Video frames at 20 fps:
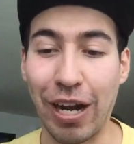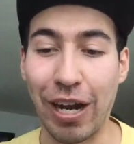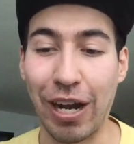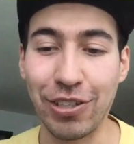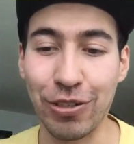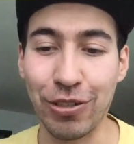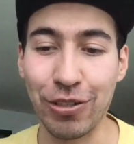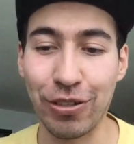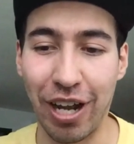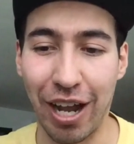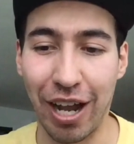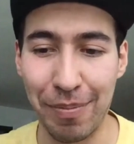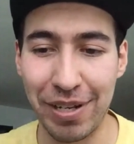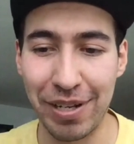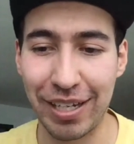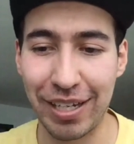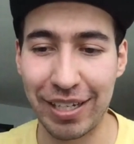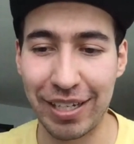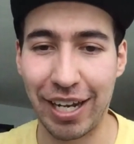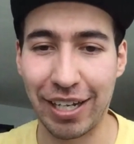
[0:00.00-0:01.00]
I'm trying to
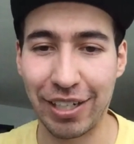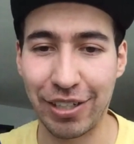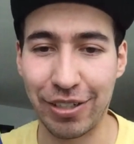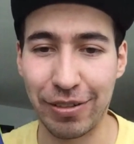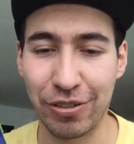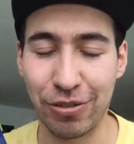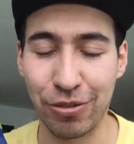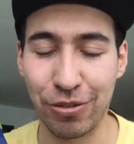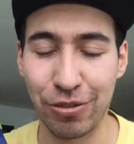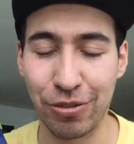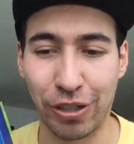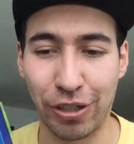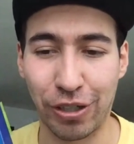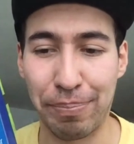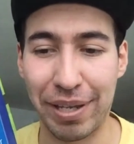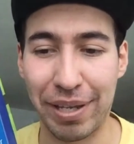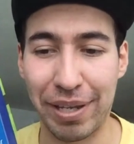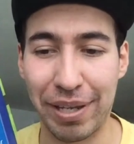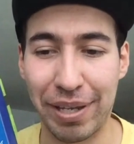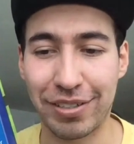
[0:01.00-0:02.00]
communicate to
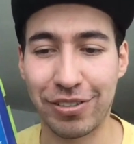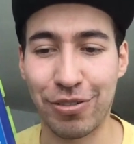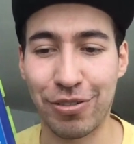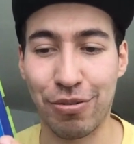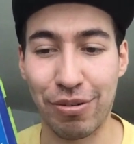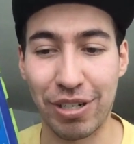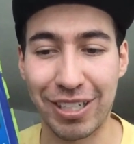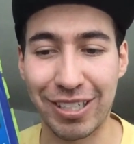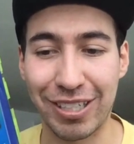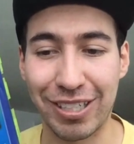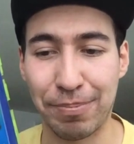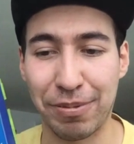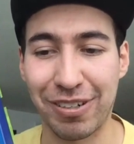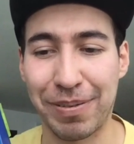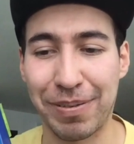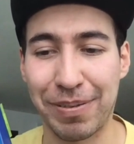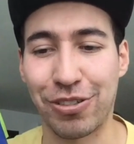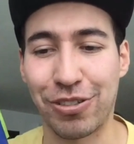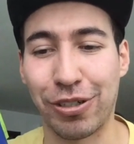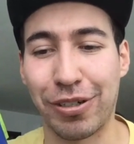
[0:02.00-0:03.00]
Jordan Peterson to read the
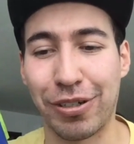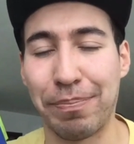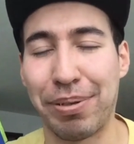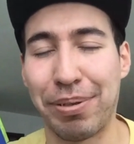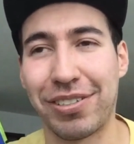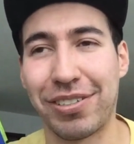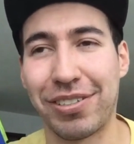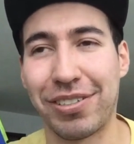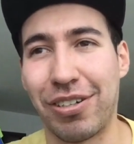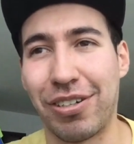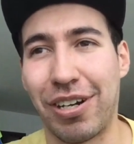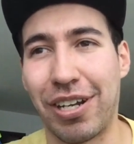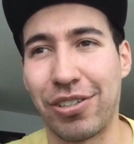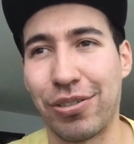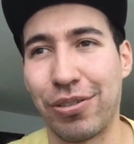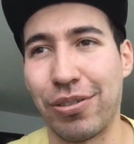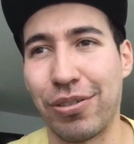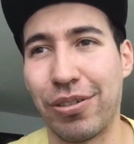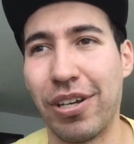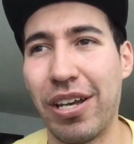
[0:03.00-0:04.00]
book. Jordan Peterson is
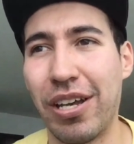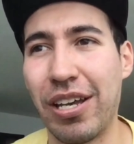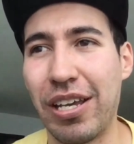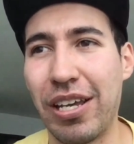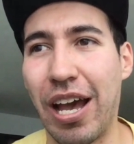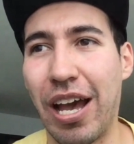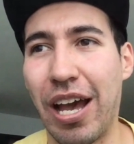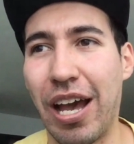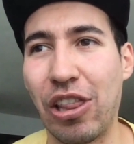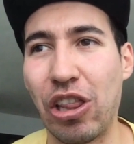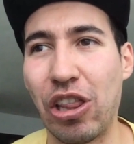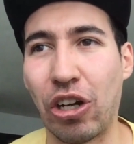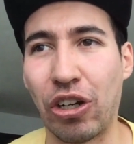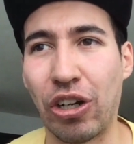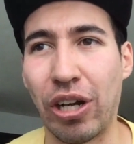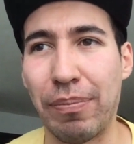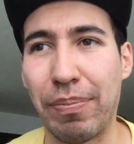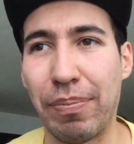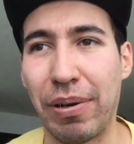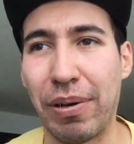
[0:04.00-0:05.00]
trying to
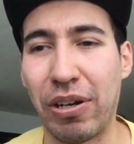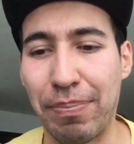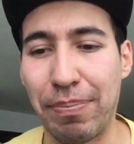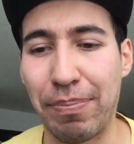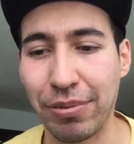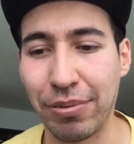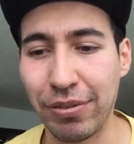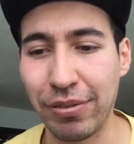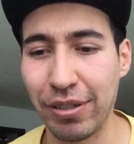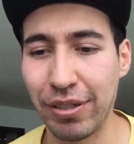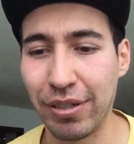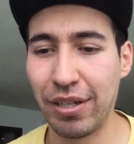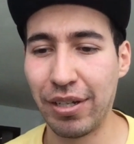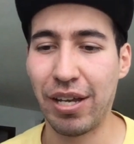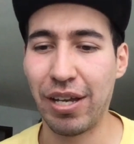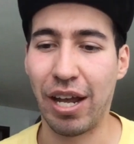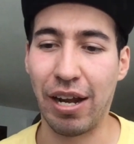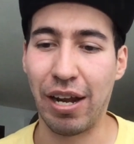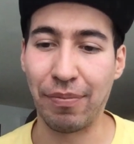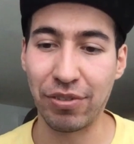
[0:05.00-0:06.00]
learn about the Bible,
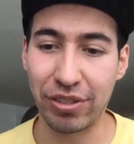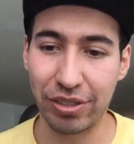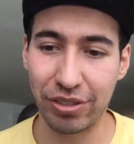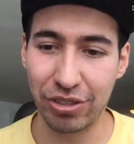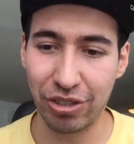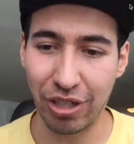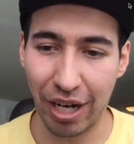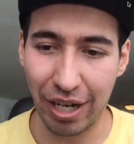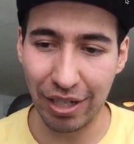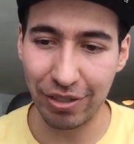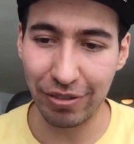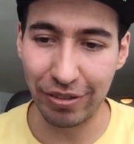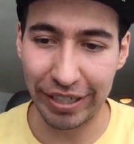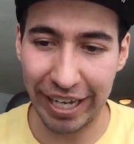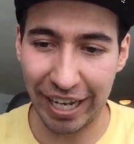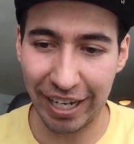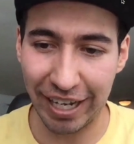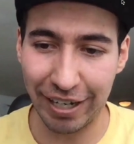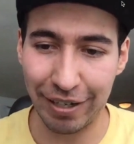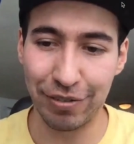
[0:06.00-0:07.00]
and I'm trying
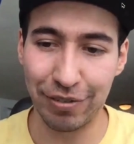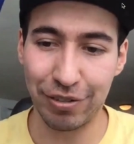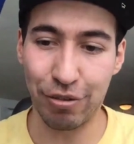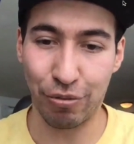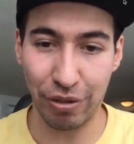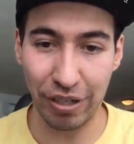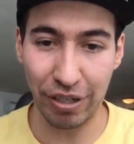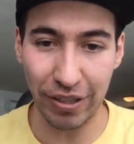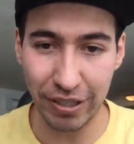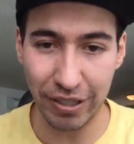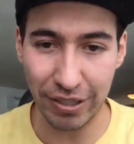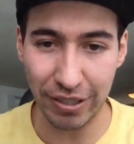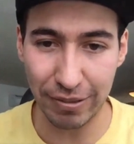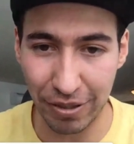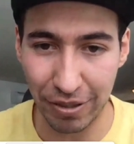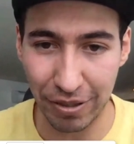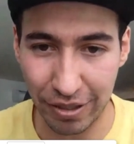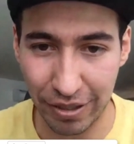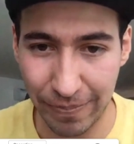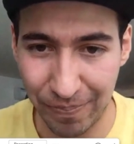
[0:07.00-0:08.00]
to get him to read
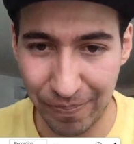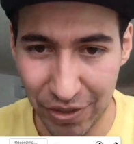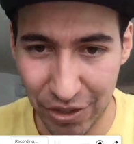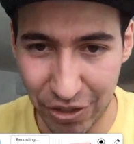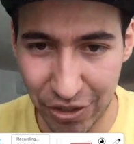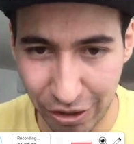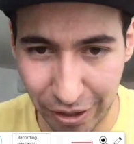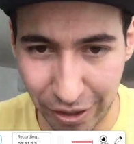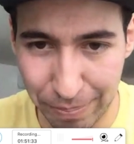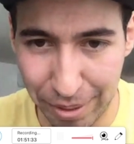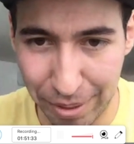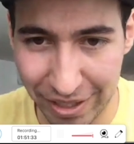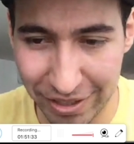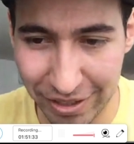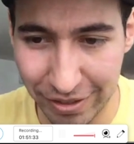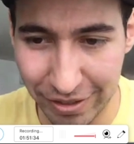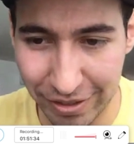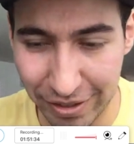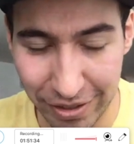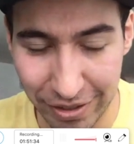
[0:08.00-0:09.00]
this book, Jordan
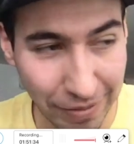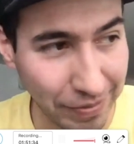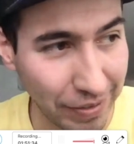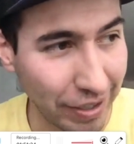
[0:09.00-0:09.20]
Peterson.